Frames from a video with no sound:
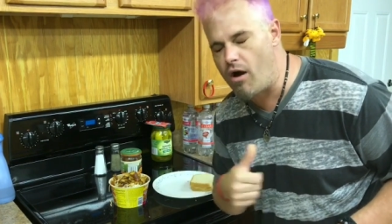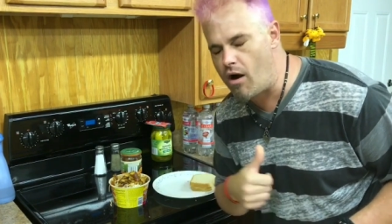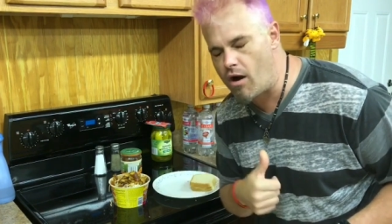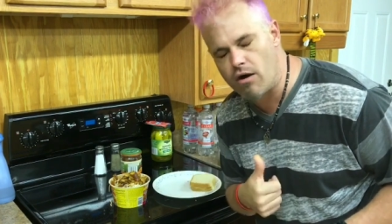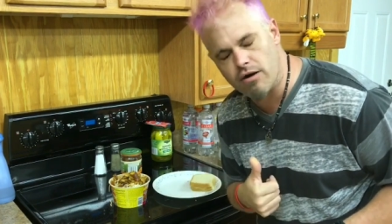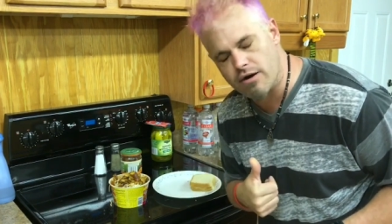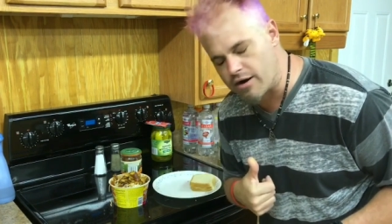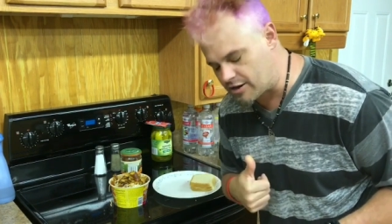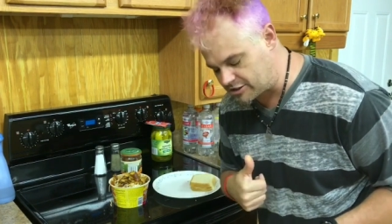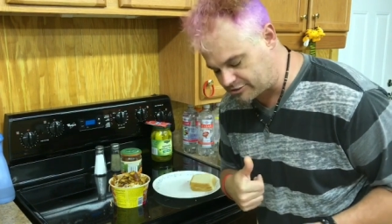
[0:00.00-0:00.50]

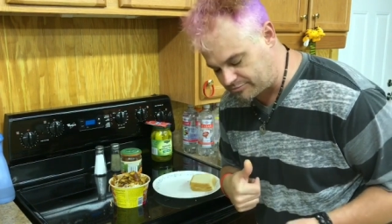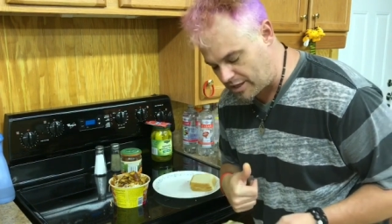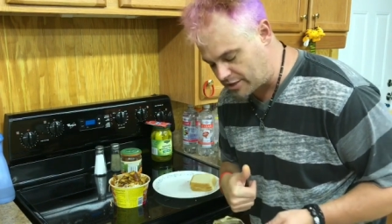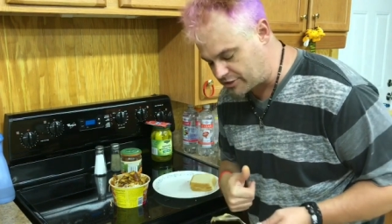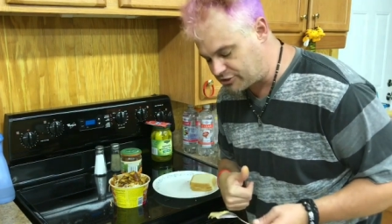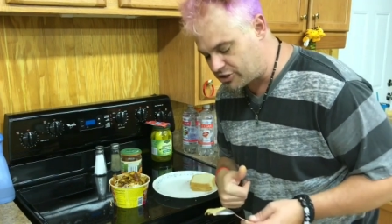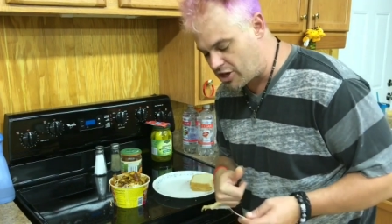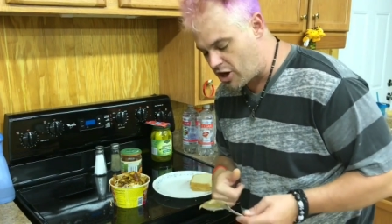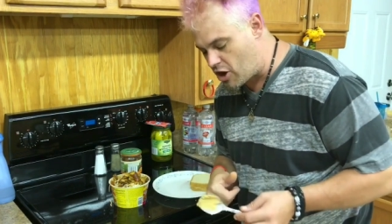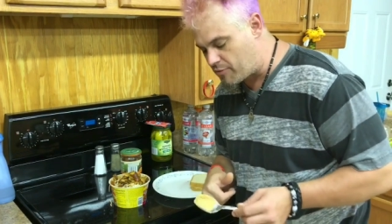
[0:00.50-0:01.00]
oh, that was
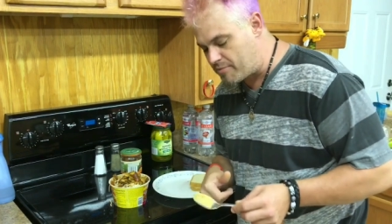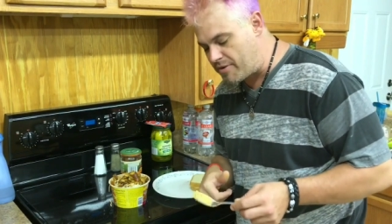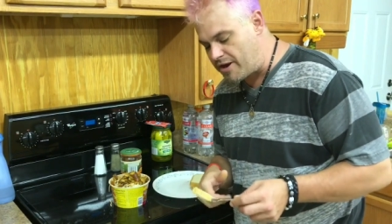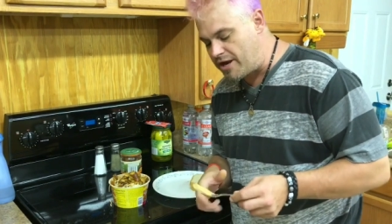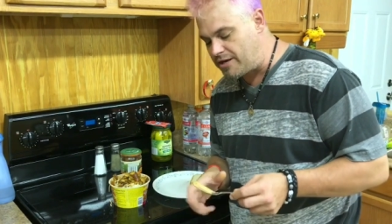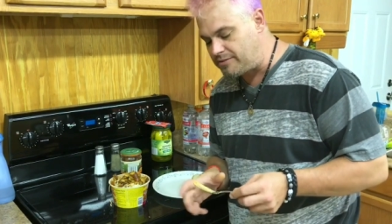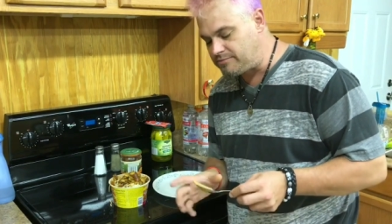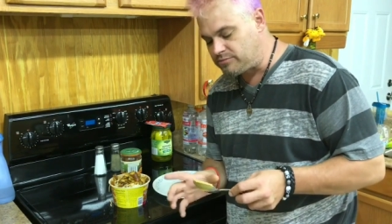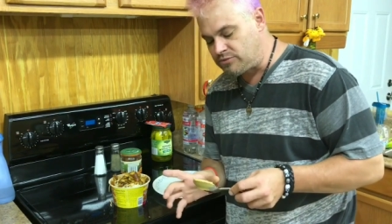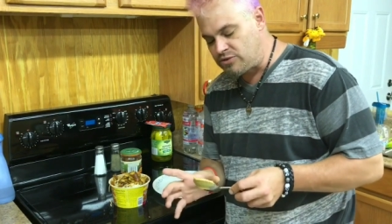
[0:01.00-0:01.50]
my junk,
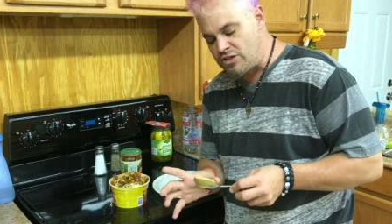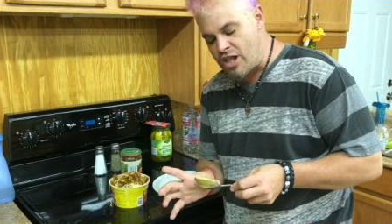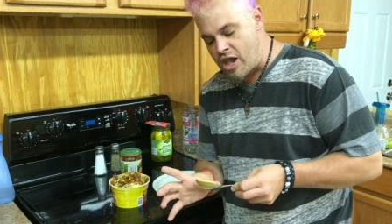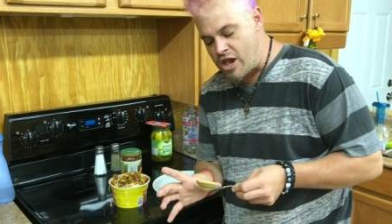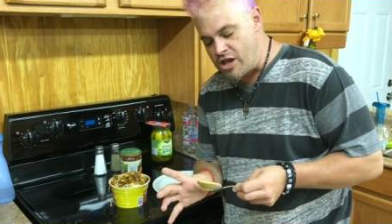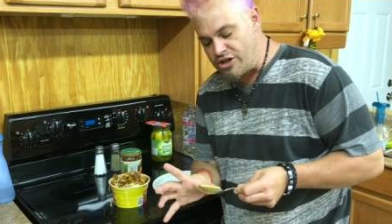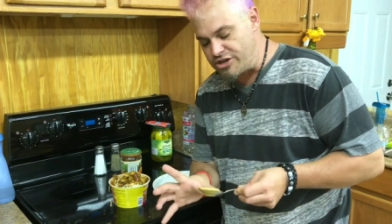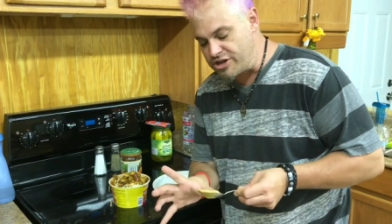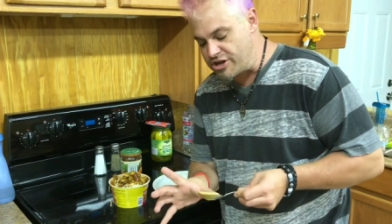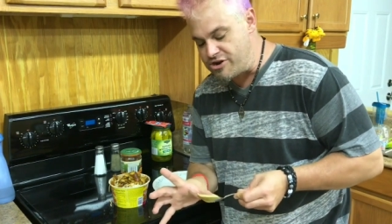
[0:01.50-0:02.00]
man.
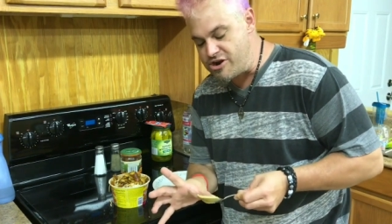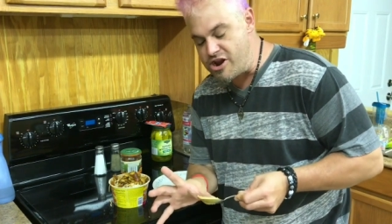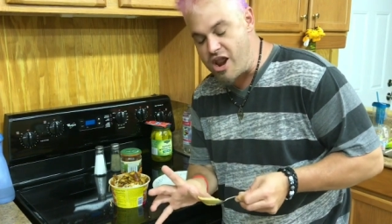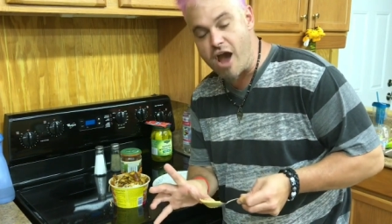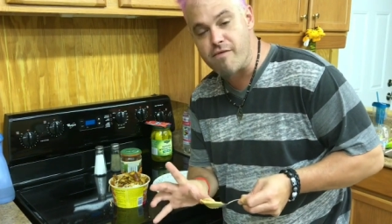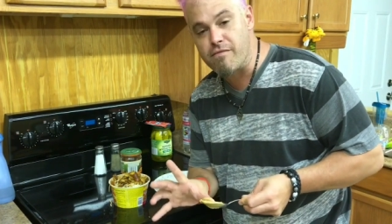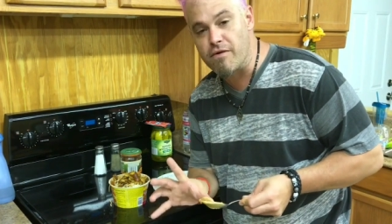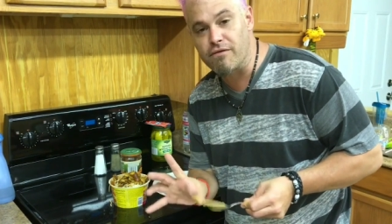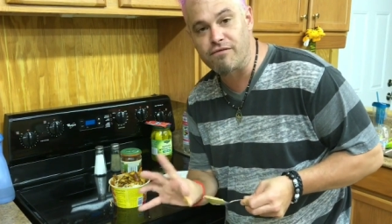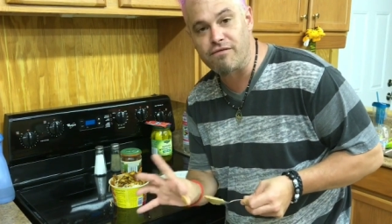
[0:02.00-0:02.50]
You can
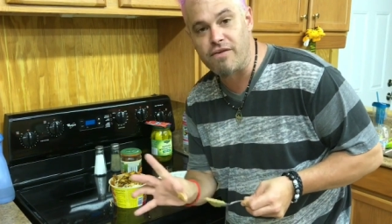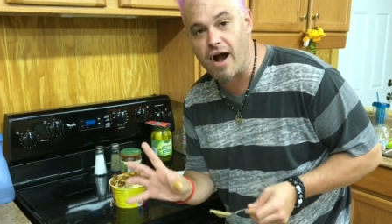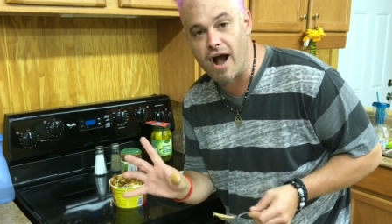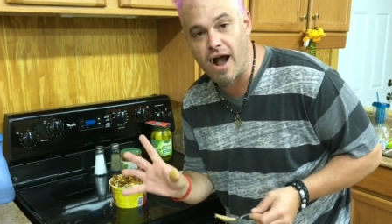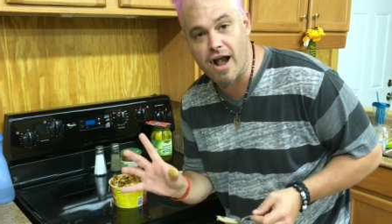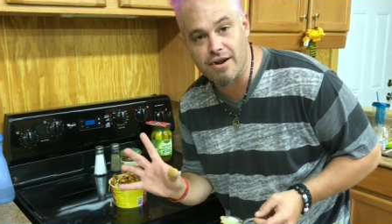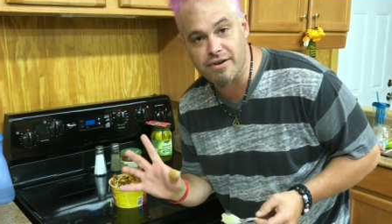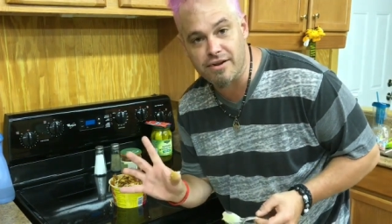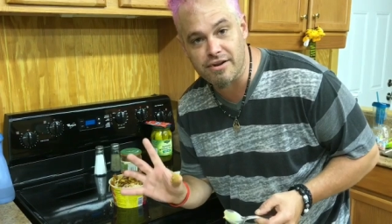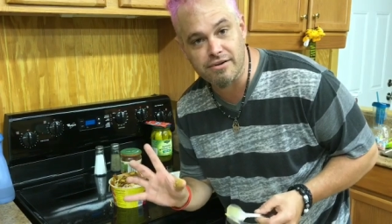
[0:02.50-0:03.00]
never
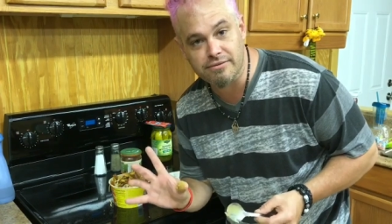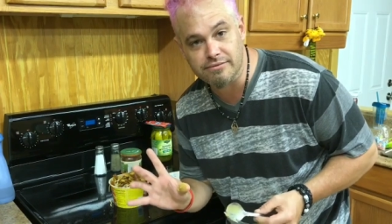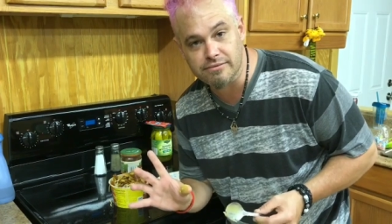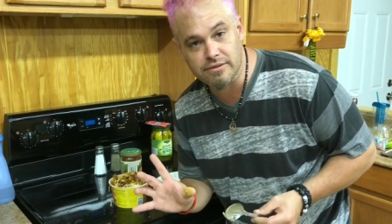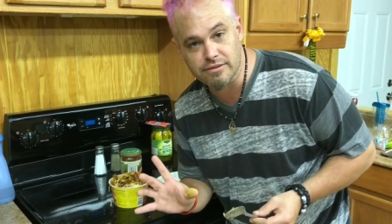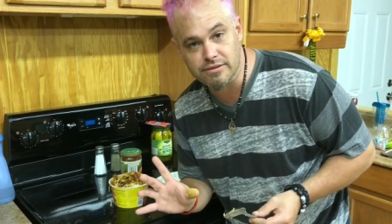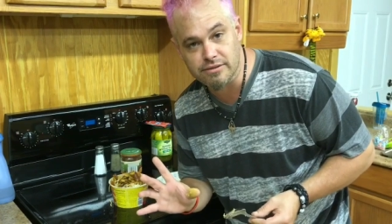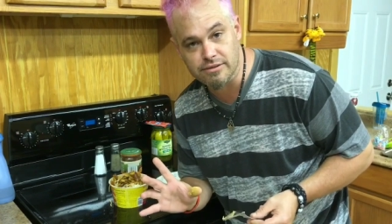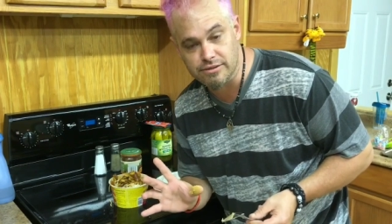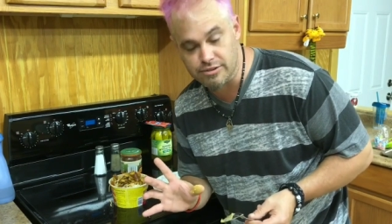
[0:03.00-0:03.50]
find it.
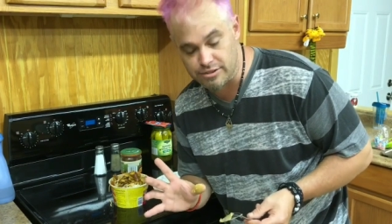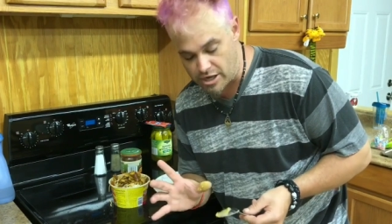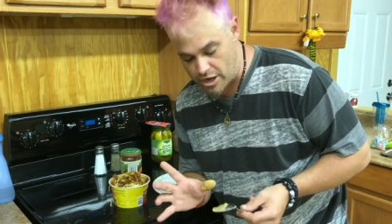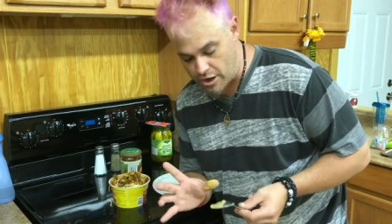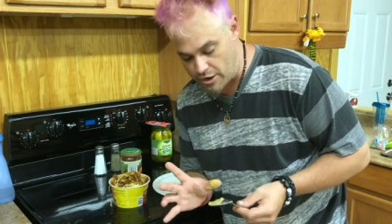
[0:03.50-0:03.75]
You